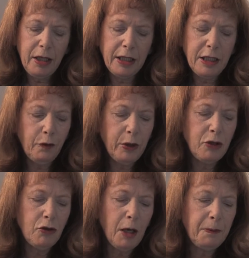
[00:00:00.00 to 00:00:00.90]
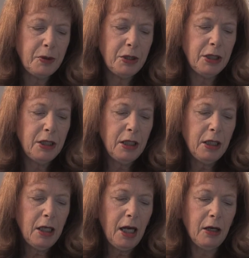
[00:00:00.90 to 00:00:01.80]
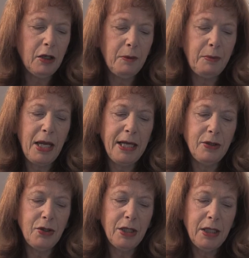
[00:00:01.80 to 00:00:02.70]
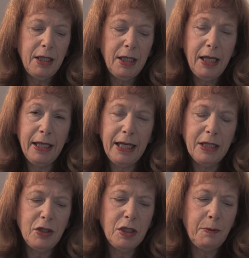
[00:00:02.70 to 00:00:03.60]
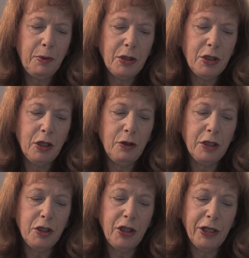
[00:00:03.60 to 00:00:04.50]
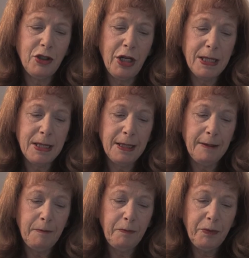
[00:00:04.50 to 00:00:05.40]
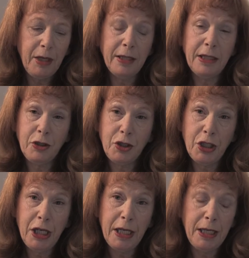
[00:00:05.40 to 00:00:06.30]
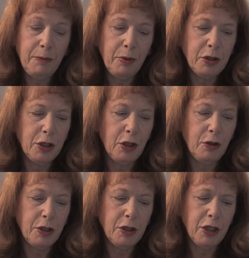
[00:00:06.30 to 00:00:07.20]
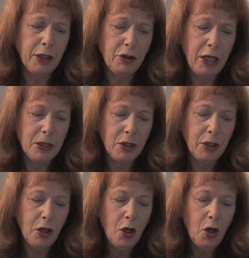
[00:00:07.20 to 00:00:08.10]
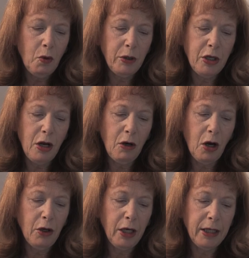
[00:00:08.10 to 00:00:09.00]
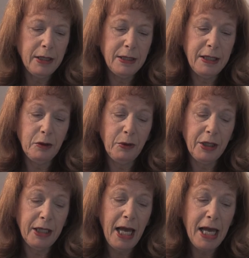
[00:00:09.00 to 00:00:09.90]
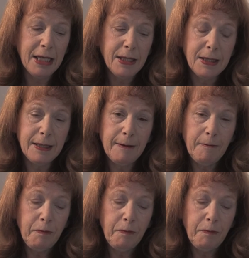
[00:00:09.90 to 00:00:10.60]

that if we dropped our complaint against Prosecutor Schick-Jensen and that she, Prosecutor Schick-Jensen, would no longer deal with the case,